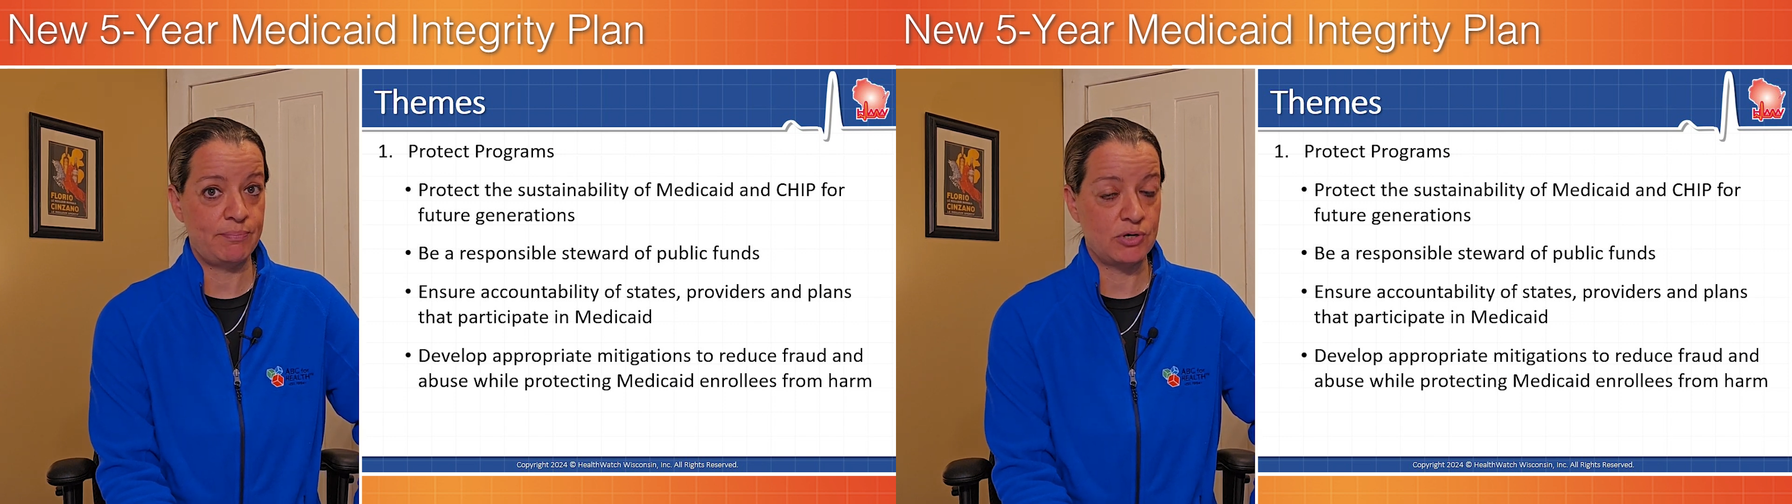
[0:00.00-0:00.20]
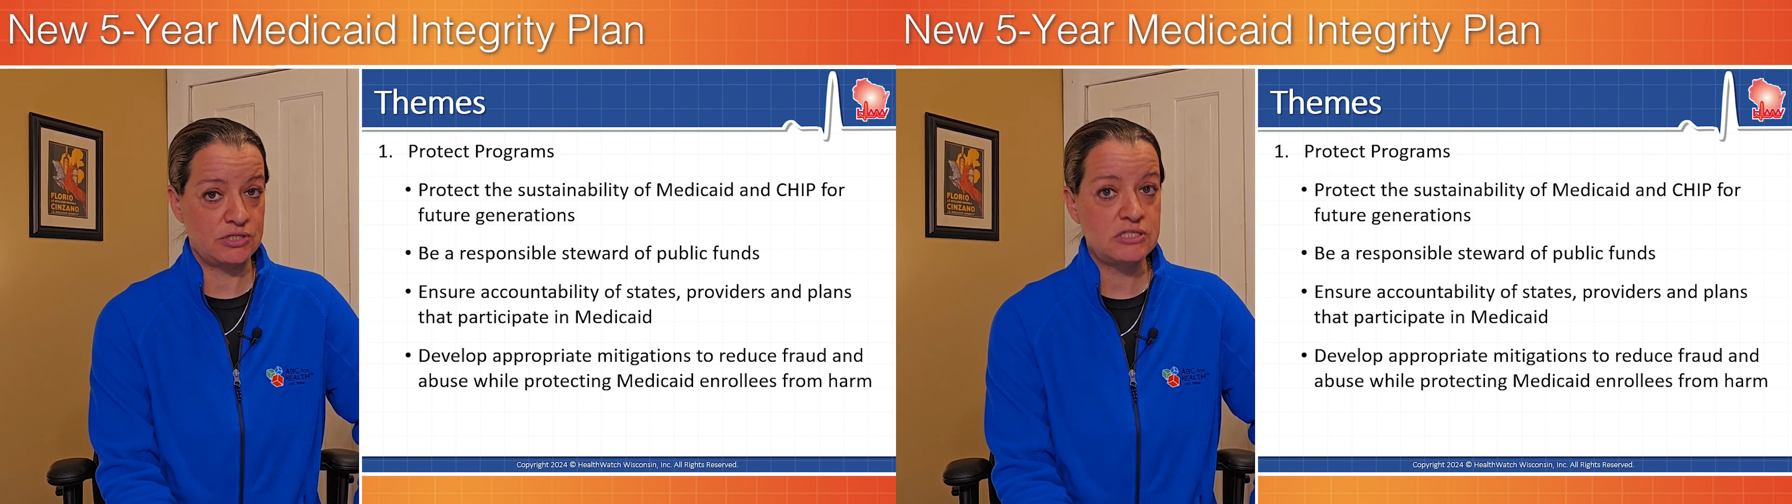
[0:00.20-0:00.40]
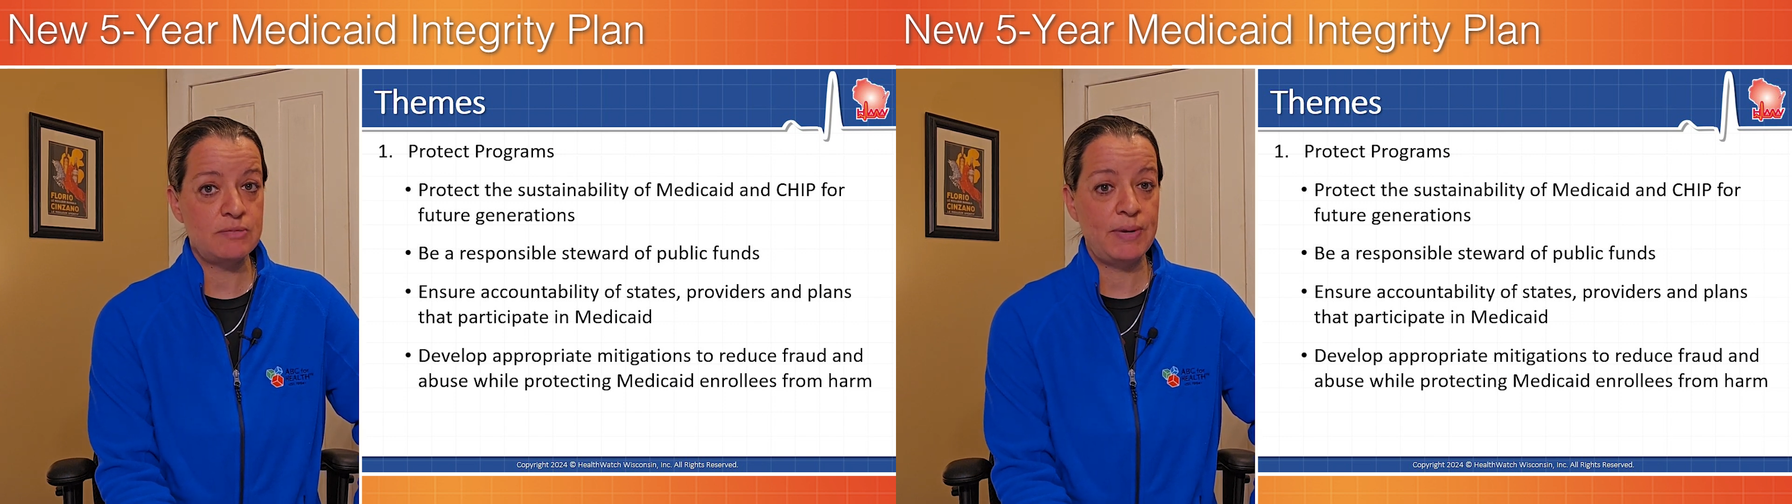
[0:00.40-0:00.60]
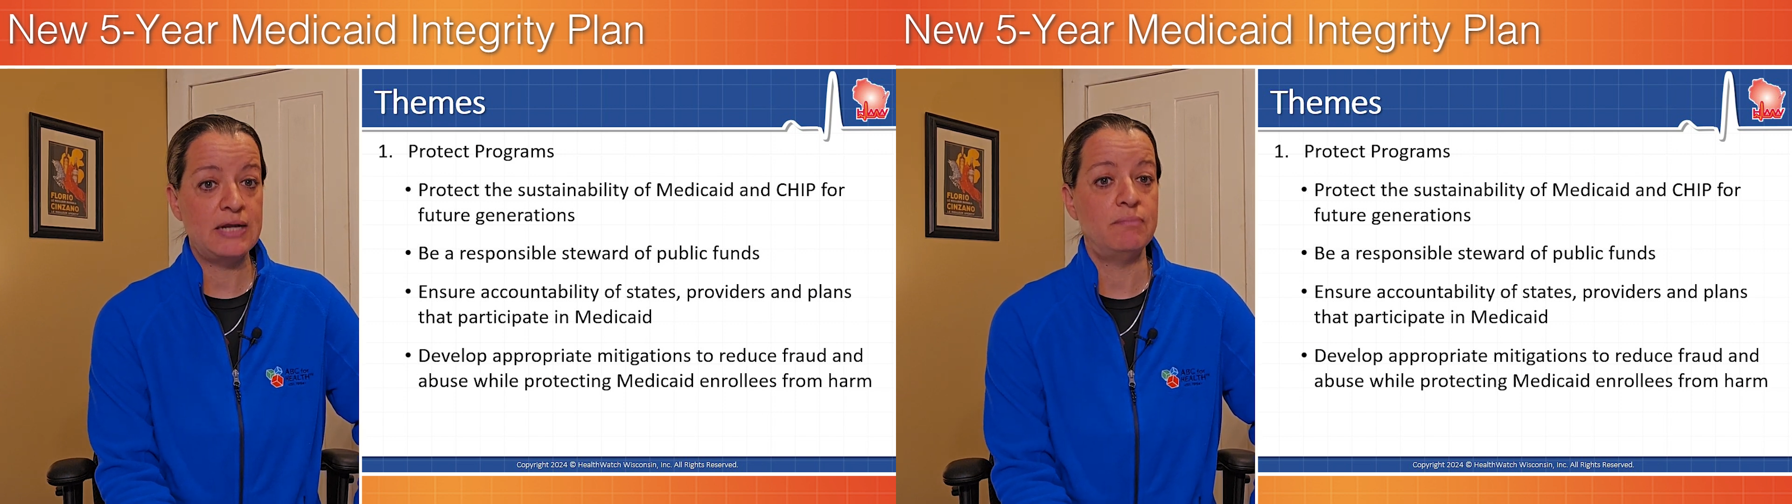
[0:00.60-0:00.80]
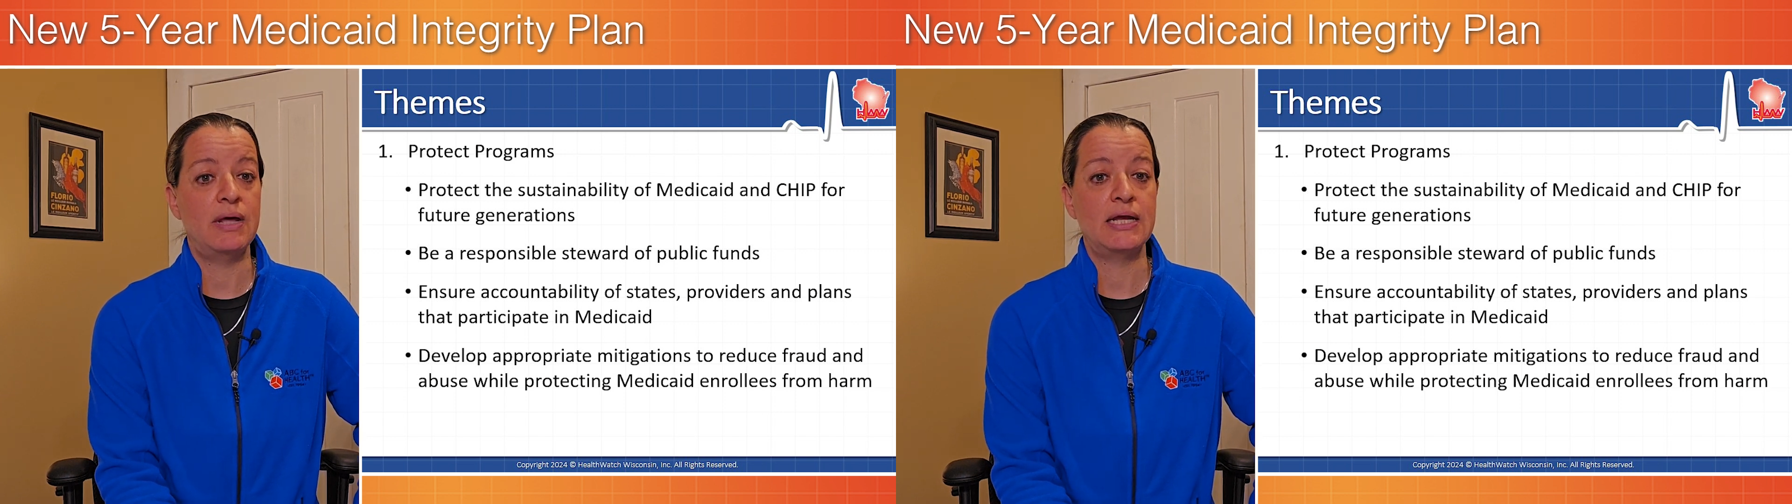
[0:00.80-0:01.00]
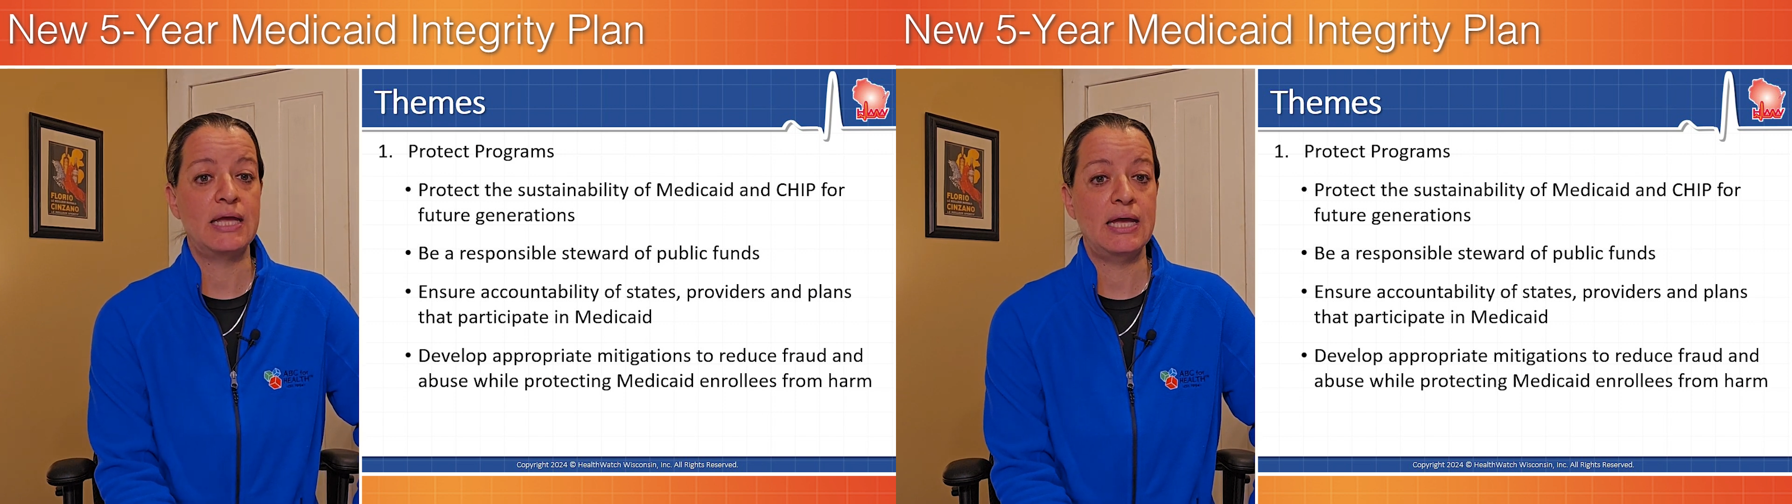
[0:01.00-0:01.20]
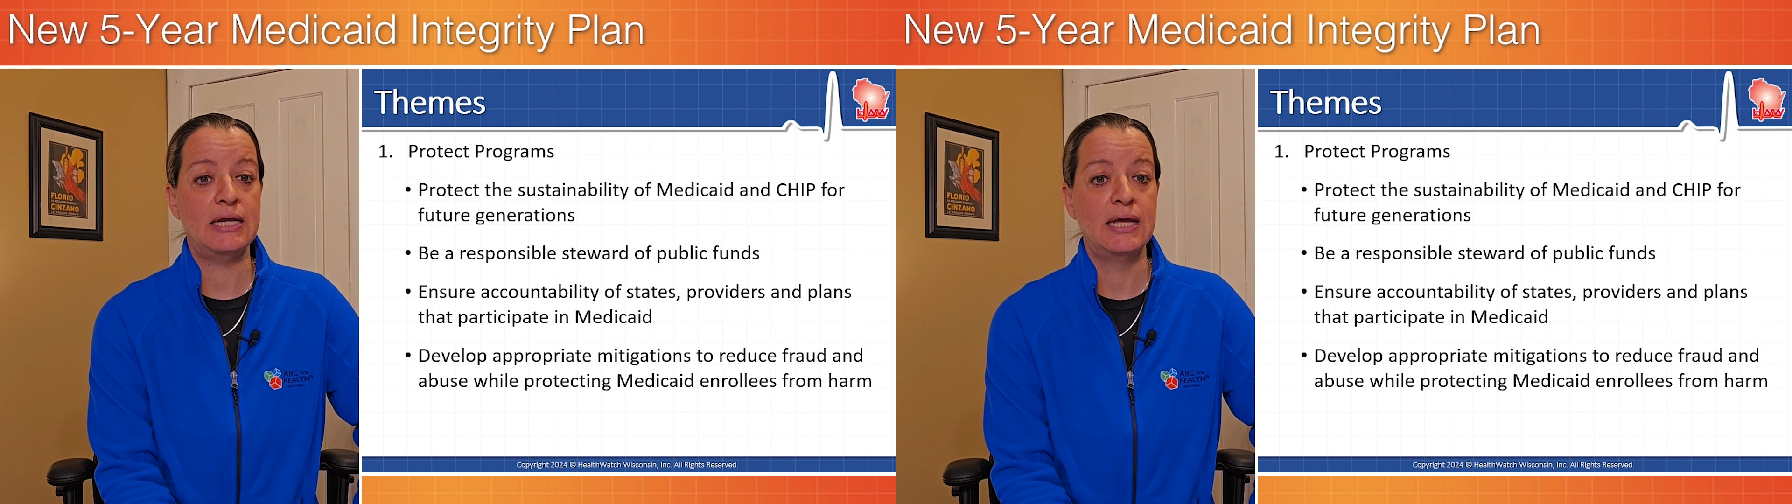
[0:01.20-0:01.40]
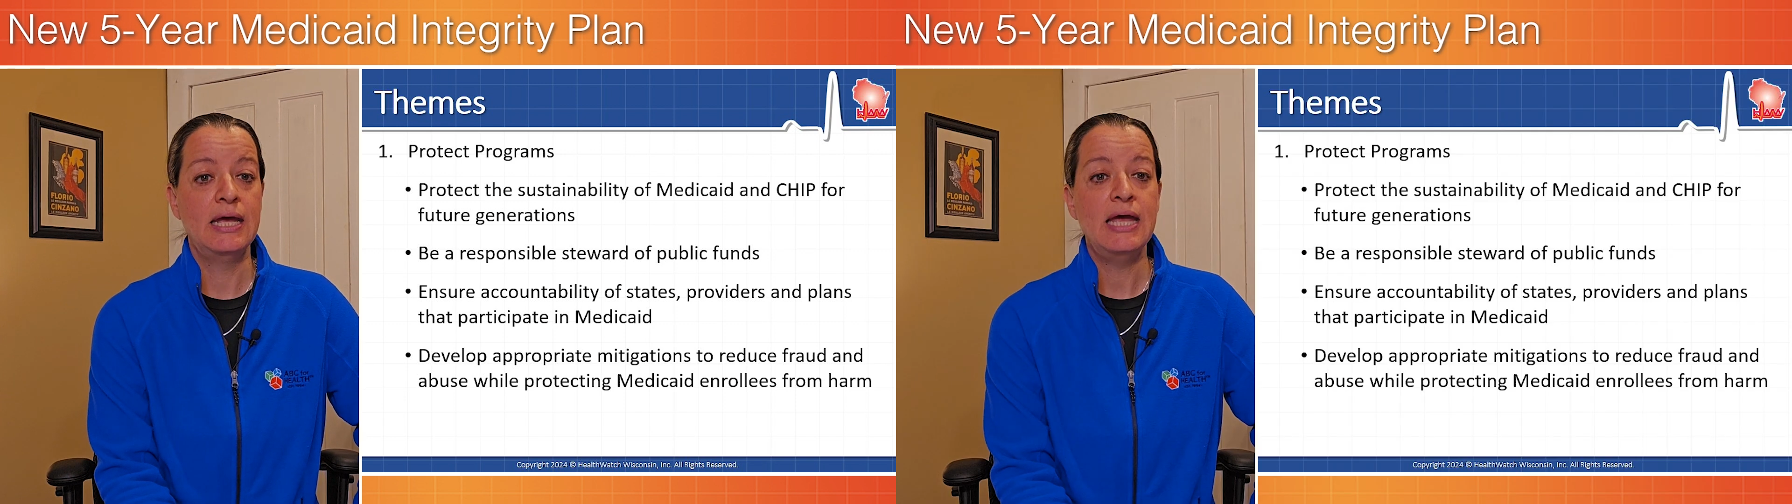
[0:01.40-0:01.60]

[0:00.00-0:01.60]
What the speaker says: participate in Medicaid.